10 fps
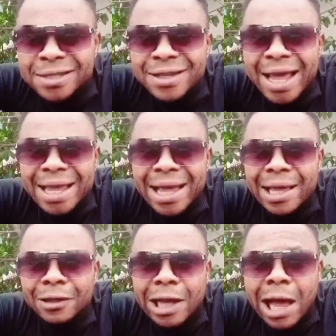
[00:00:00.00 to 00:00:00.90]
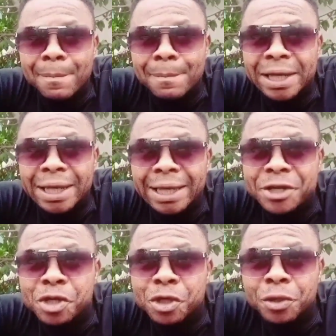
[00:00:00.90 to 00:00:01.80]
it's like I got company
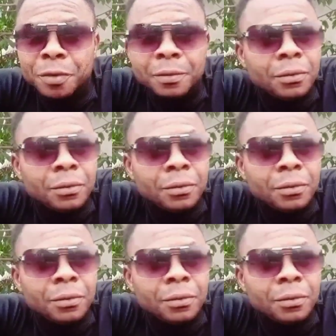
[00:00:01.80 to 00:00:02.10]
here.